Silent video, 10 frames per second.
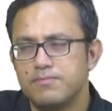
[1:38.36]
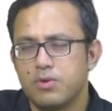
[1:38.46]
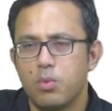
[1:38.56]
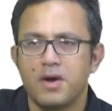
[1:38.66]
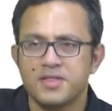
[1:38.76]

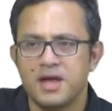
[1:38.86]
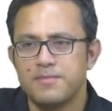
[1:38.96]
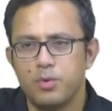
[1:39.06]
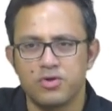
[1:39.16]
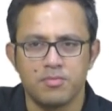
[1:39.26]
quasi
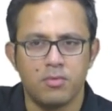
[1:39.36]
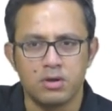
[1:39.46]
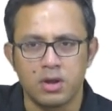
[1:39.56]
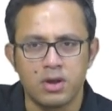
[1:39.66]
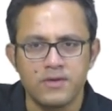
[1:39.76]

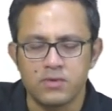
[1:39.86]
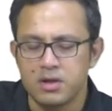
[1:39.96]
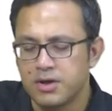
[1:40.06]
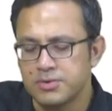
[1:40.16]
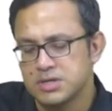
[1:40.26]
postmodern novel,
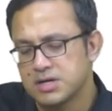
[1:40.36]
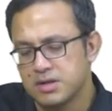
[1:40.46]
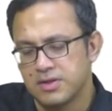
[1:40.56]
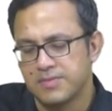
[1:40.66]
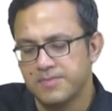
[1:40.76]
Heart of
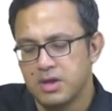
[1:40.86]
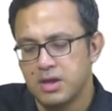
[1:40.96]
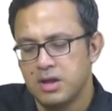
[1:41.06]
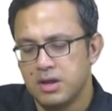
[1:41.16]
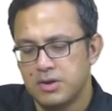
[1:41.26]
Darkness.
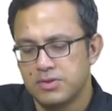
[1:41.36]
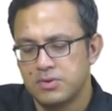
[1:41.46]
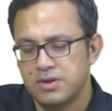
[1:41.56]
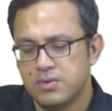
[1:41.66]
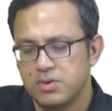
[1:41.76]
So
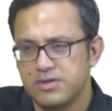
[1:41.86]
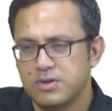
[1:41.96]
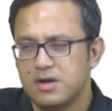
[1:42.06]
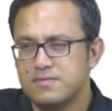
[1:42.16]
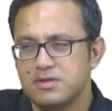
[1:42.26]
it's one of those
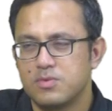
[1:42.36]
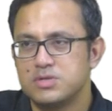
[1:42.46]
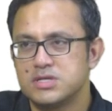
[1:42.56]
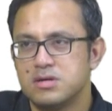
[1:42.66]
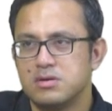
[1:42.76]
novels
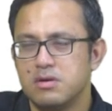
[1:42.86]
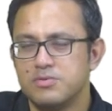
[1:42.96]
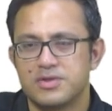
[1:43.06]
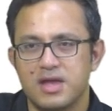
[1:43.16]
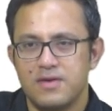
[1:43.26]
which are
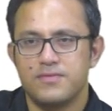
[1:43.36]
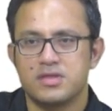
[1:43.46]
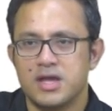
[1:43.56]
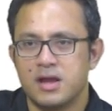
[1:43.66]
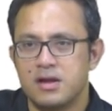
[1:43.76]
almost
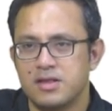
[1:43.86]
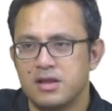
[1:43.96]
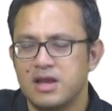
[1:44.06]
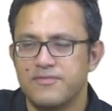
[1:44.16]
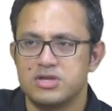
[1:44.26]
everything. It's
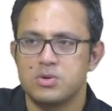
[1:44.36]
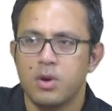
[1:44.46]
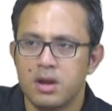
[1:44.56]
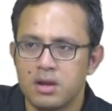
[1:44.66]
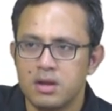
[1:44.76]
late
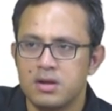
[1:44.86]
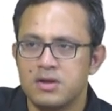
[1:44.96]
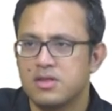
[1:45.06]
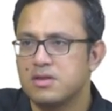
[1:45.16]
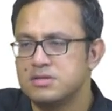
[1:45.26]
Victorian,
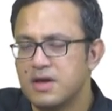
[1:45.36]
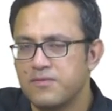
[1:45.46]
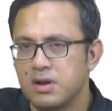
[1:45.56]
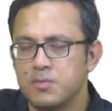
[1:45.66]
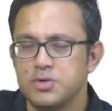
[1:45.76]
is
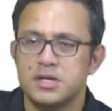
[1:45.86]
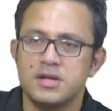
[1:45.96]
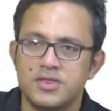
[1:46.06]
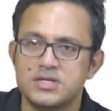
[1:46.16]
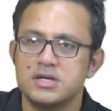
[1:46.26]
definitely
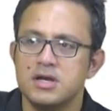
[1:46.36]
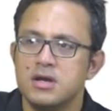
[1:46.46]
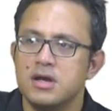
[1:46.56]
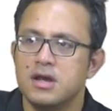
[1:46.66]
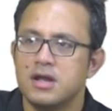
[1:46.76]
modernist.
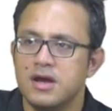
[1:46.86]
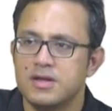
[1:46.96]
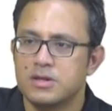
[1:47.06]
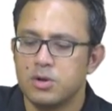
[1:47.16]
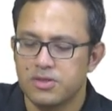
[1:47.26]
It
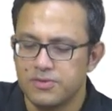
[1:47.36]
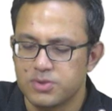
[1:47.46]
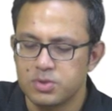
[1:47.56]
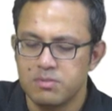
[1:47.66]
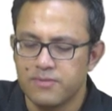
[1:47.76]
has lots of
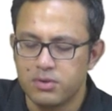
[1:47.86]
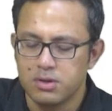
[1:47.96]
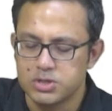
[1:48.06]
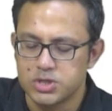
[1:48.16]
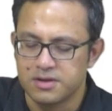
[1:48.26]
stream of
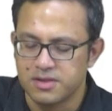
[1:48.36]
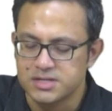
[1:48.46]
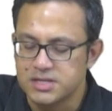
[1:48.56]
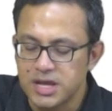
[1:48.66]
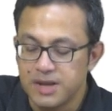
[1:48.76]
consciousness
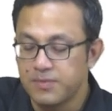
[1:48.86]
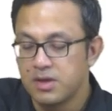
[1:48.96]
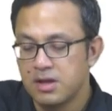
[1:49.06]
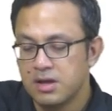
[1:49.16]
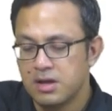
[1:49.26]
technique,
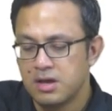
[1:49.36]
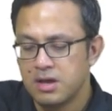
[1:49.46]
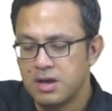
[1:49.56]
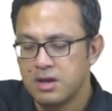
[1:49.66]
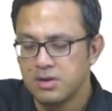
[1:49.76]

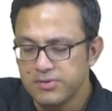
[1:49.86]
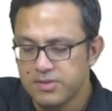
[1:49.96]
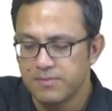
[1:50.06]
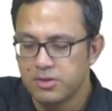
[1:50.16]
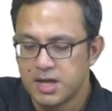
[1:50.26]
uh, and also
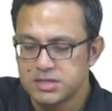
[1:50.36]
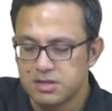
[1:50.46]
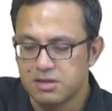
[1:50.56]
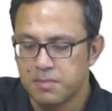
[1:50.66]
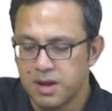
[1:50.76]
seems to
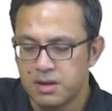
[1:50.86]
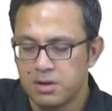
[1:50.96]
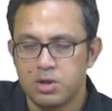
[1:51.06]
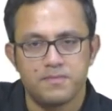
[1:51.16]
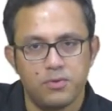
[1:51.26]
anticipate a
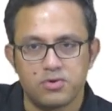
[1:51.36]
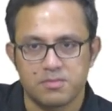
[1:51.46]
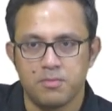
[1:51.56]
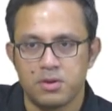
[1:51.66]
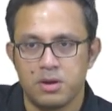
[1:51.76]
lot of
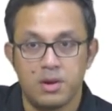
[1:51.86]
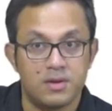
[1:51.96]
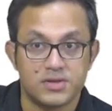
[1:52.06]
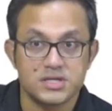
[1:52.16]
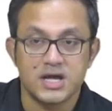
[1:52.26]
postmodern
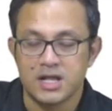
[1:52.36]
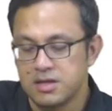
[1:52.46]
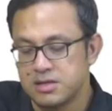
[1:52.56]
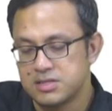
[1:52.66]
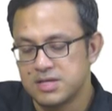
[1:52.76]
narrative style
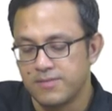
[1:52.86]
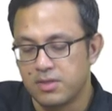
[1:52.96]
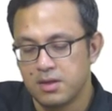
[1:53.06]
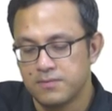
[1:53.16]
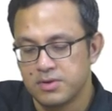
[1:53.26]
in
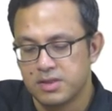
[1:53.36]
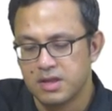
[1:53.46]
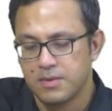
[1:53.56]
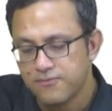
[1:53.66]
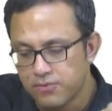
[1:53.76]
terms of its
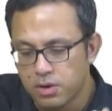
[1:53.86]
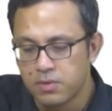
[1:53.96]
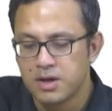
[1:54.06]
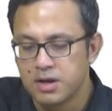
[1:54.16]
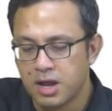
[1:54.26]
uh,
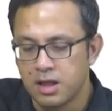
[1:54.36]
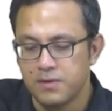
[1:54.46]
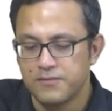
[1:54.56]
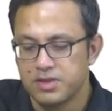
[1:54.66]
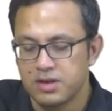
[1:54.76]
foregrounding
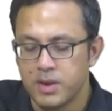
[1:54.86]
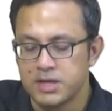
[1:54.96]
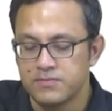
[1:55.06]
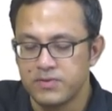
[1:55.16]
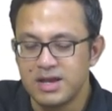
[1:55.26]
of its
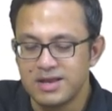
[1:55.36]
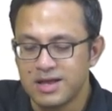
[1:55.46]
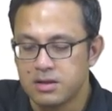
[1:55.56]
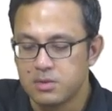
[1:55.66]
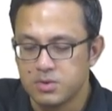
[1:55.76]
narrative
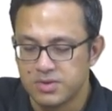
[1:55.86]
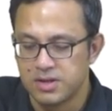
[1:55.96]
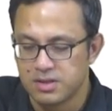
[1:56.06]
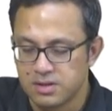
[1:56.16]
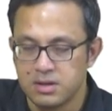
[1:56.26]

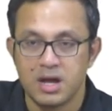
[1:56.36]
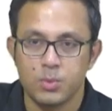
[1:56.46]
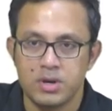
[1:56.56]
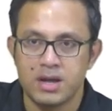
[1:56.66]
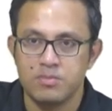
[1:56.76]
inadequacies and
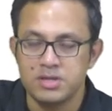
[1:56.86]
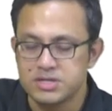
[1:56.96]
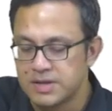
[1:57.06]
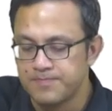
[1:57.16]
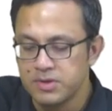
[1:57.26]

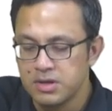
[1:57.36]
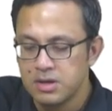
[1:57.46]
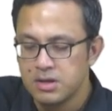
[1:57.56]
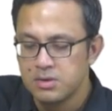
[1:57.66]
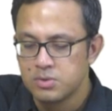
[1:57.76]
unreliability,
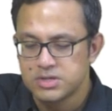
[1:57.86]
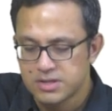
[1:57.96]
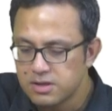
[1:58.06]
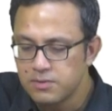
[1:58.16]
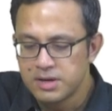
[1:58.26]
which
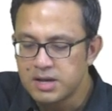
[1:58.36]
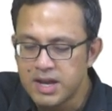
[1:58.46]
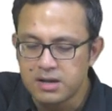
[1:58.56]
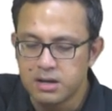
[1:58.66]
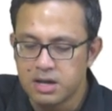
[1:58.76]
is sort of
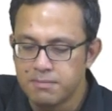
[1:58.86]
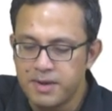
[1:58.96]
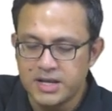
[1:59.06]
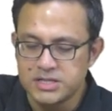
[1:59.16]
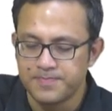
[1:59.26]
innately
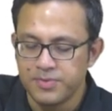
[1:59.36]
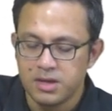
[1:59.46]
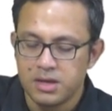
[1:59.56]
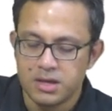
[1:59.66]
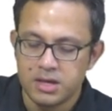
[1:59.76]
embedded
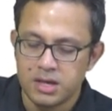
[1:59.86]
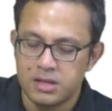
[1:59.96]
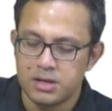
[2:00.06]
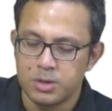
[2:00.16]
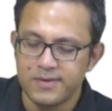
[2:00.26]
uh,
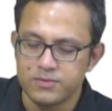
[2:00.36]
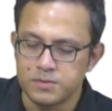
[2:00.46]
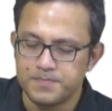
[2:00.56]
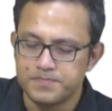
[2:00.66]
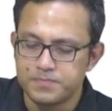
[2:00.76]
in that
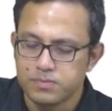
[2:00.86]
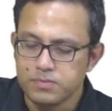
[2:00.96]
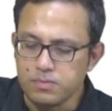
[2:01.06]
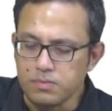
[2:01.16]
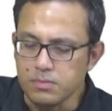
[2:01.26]
novel,
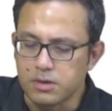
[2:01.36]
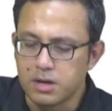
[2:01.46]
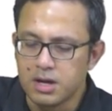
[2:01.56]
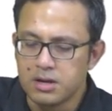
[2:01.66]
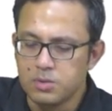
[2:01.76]

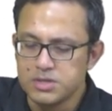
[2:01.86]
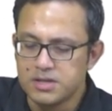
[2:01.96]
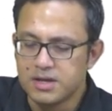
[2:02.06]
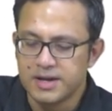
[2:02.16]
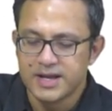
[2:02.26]
and which
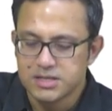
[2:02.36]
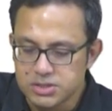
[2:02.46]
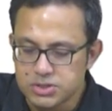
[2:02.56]
is connected